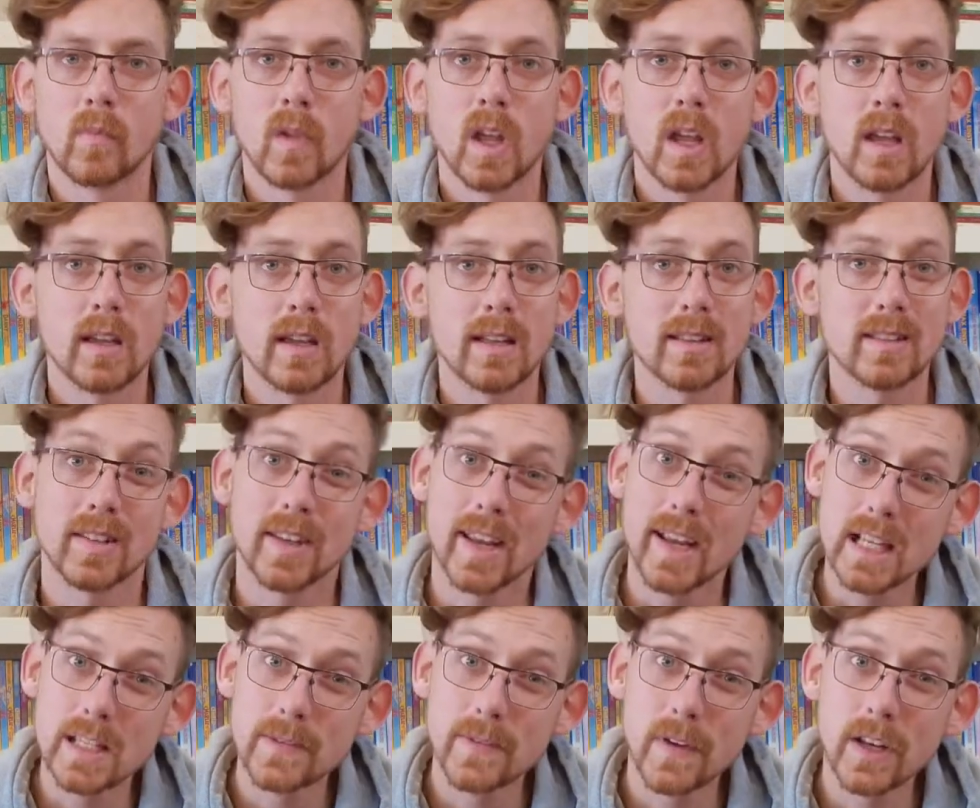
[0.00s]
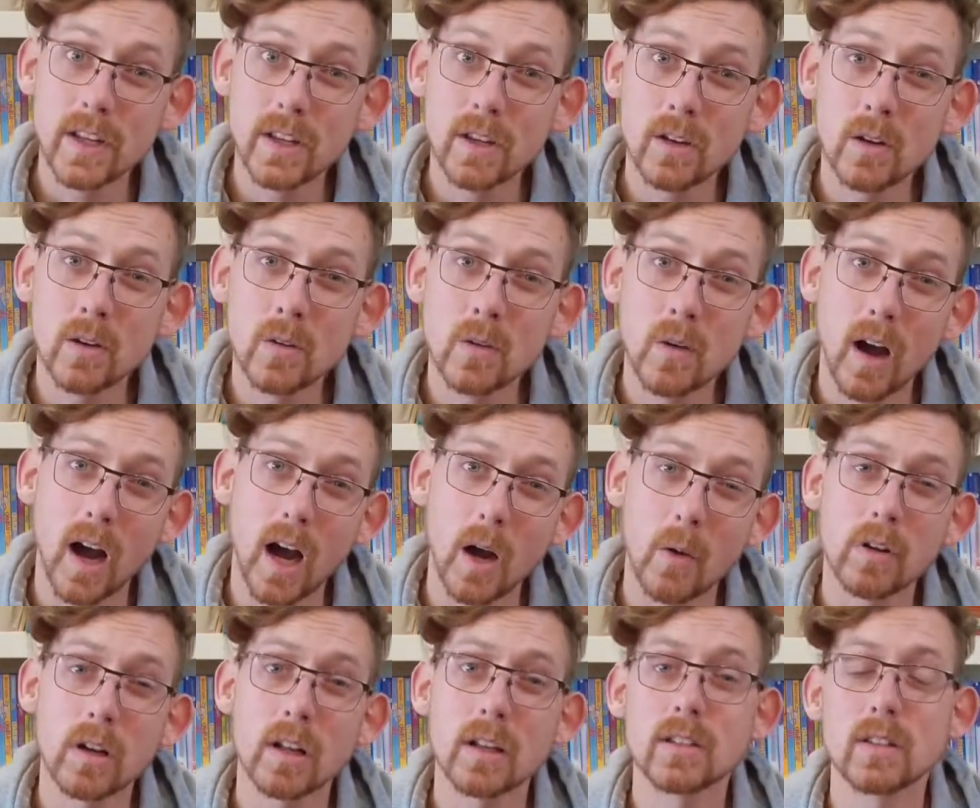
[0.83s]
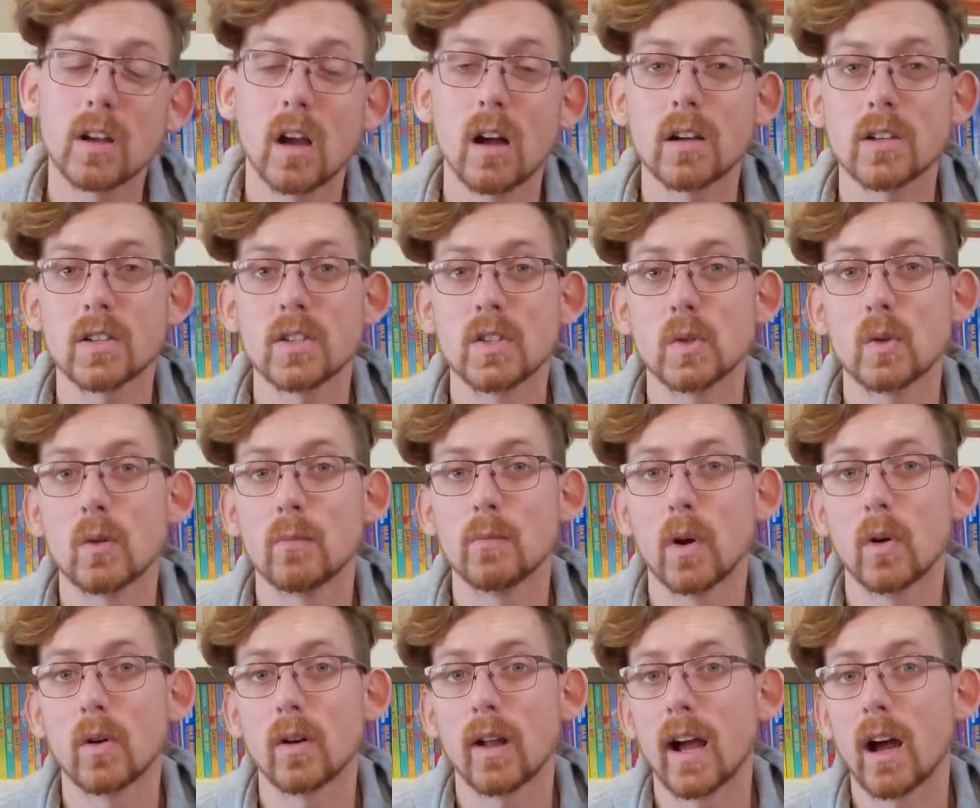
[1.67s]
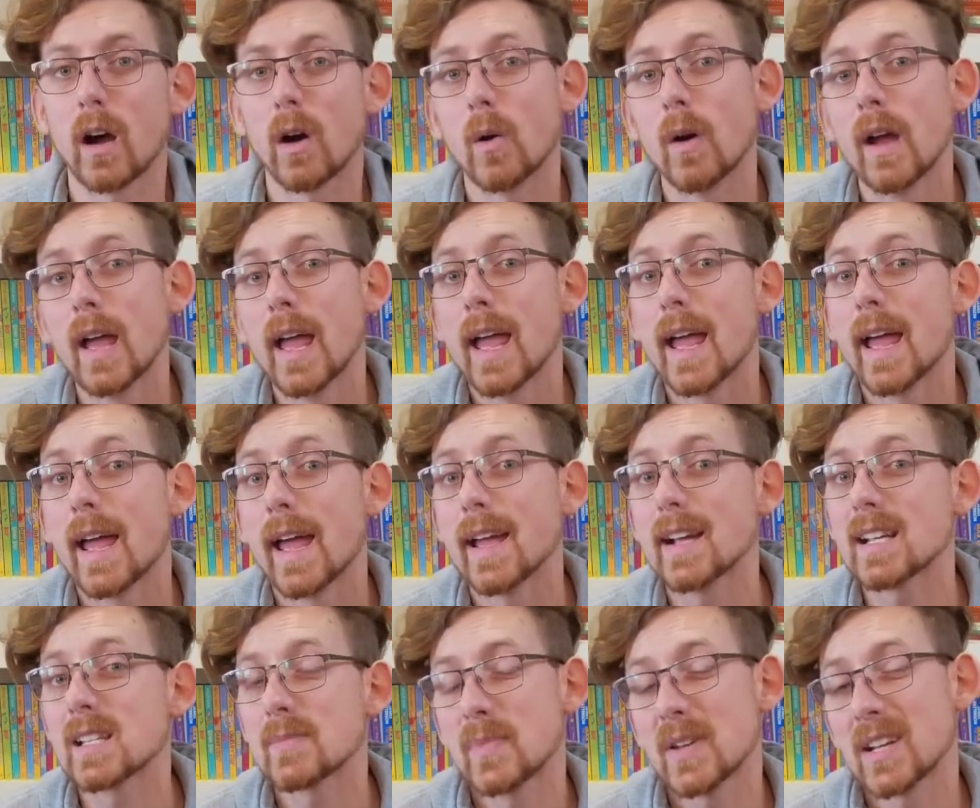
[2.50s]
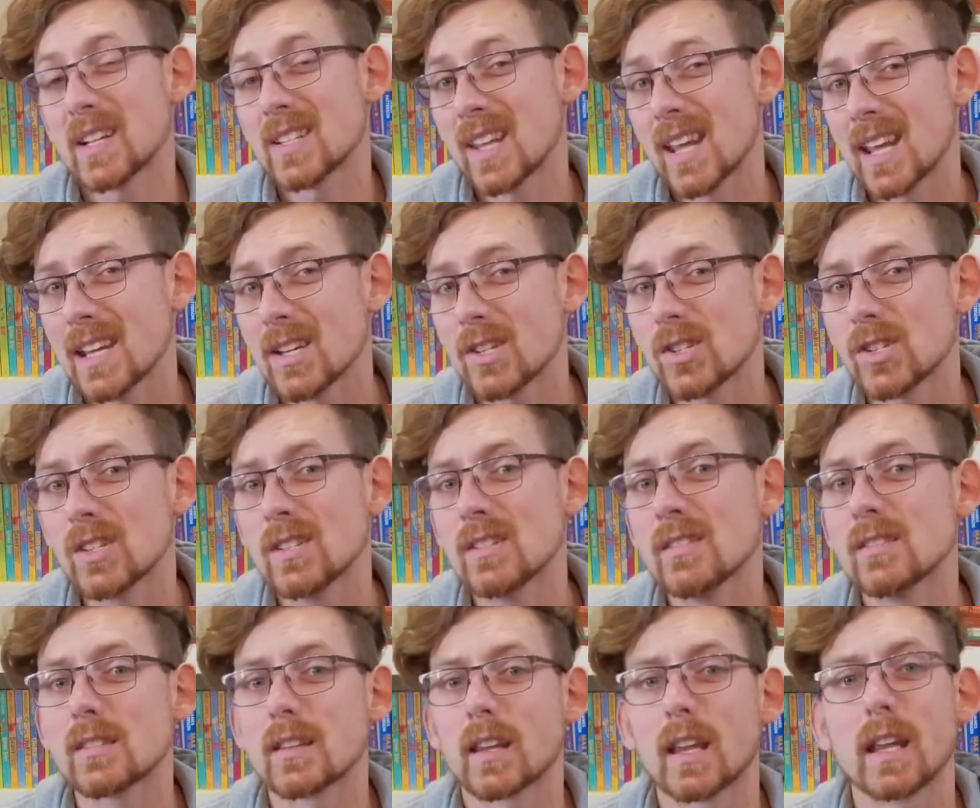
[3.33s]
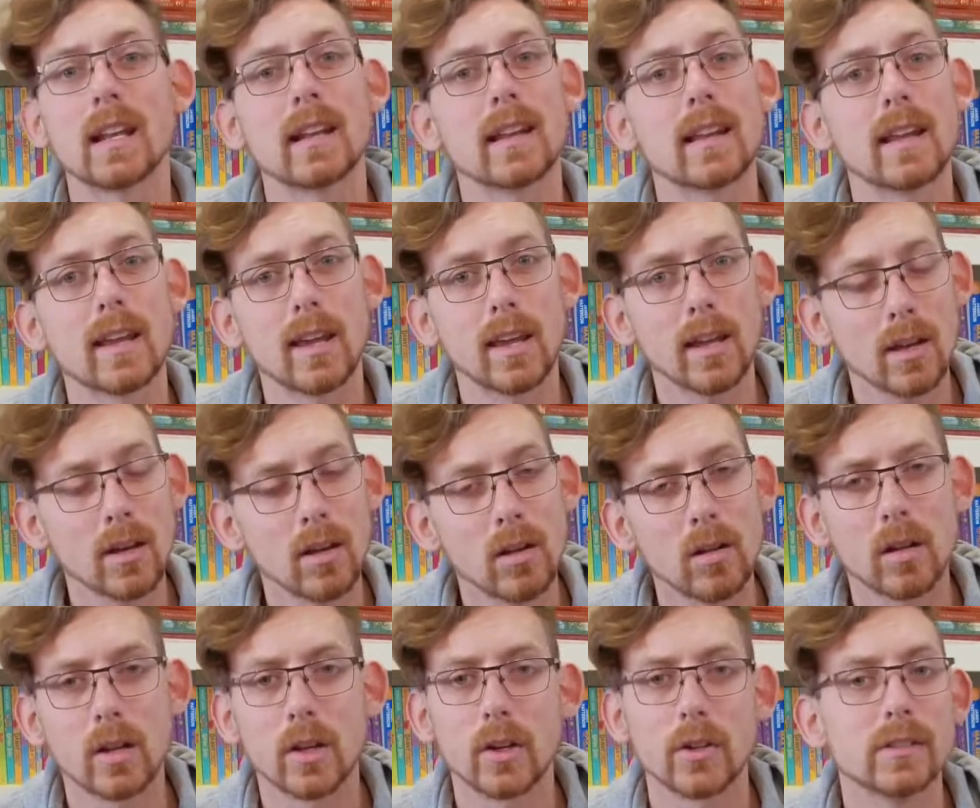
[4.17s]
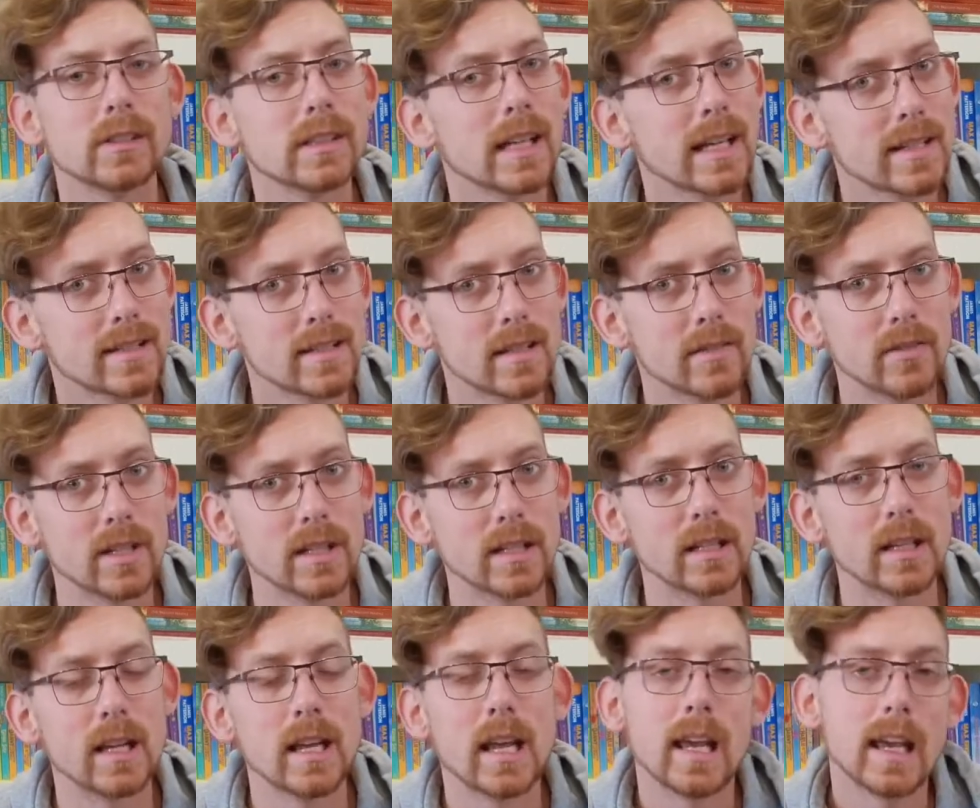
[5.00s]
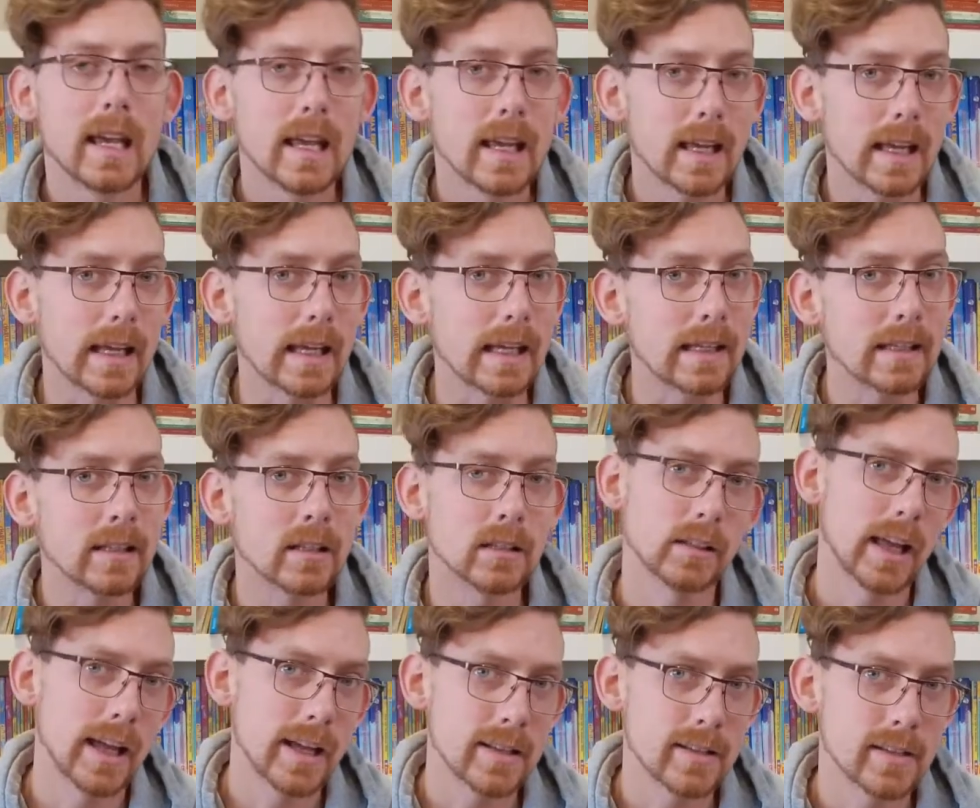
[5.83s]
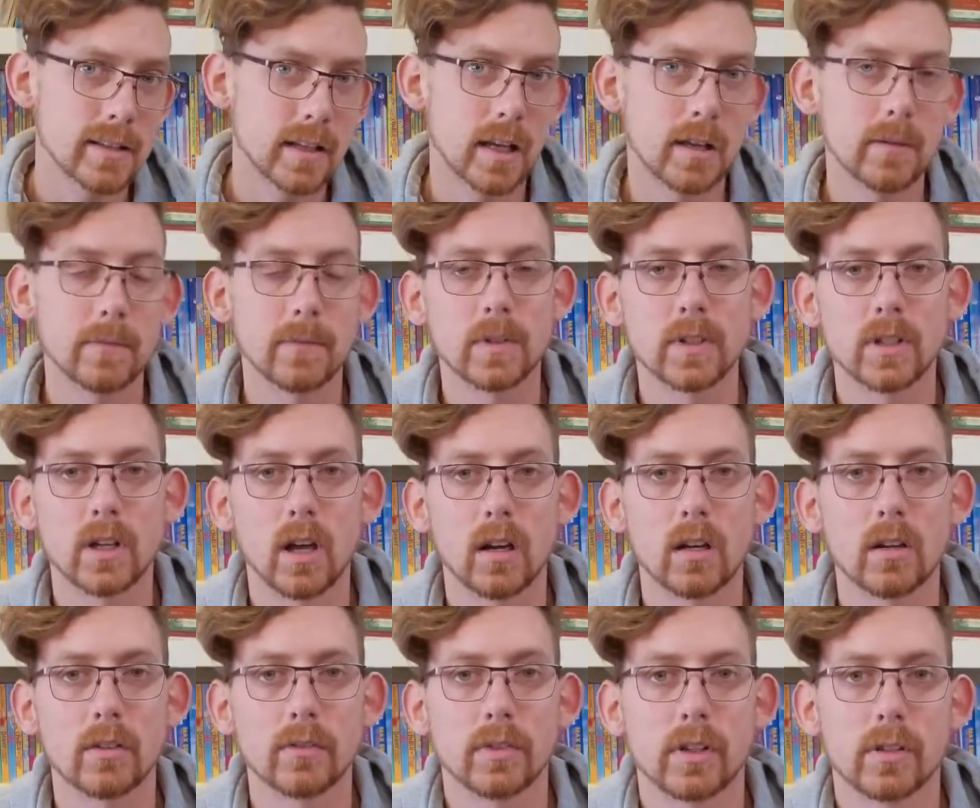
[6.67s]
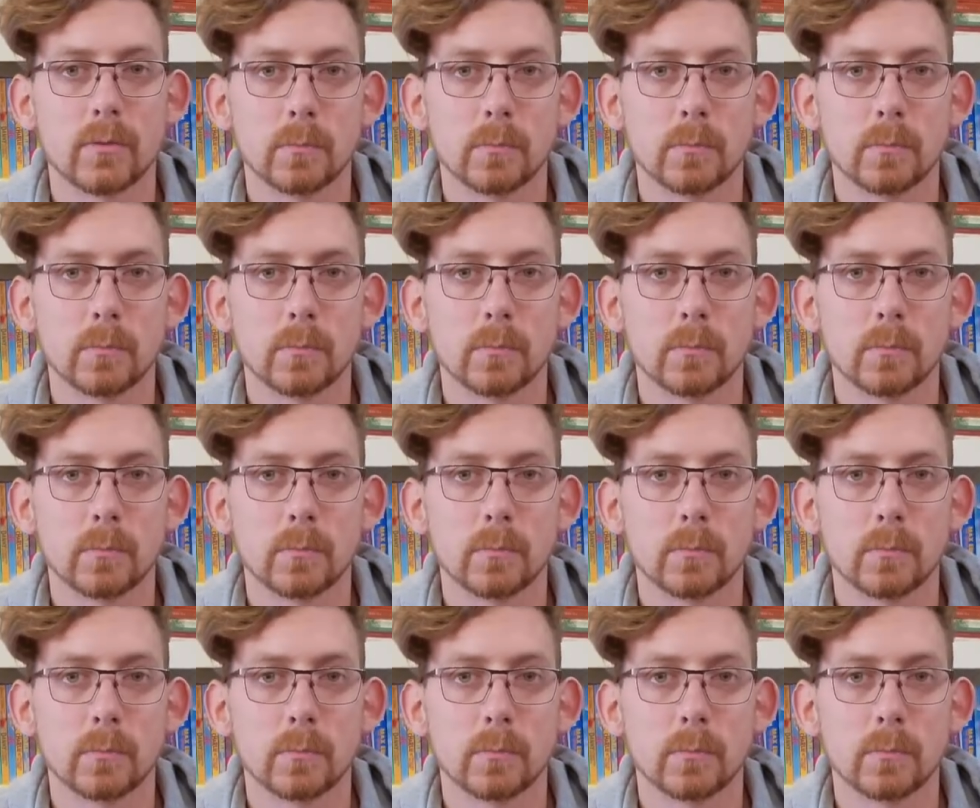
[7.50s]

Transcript: In today's video, I want to talk to you about how expectations can kill creativity in landscape photography.